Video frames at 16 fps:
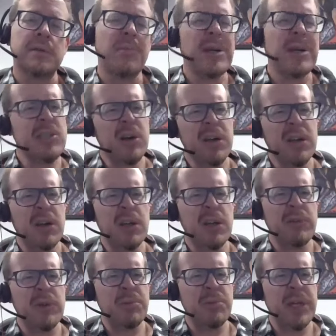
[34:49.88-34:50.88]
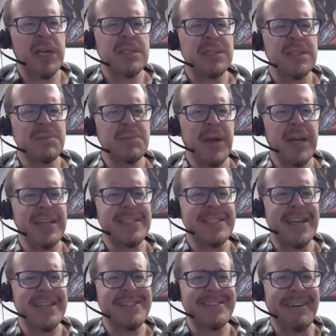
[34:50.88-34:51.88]
Am I talking all over the place? Is this making
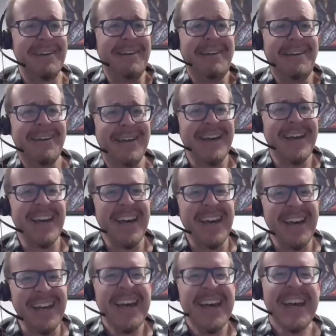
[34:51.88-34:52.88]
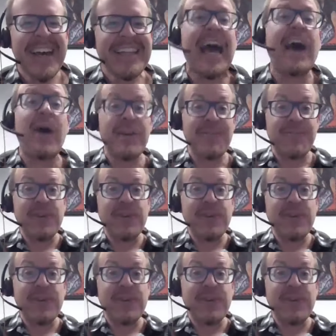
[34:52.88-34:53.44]
sense? Now I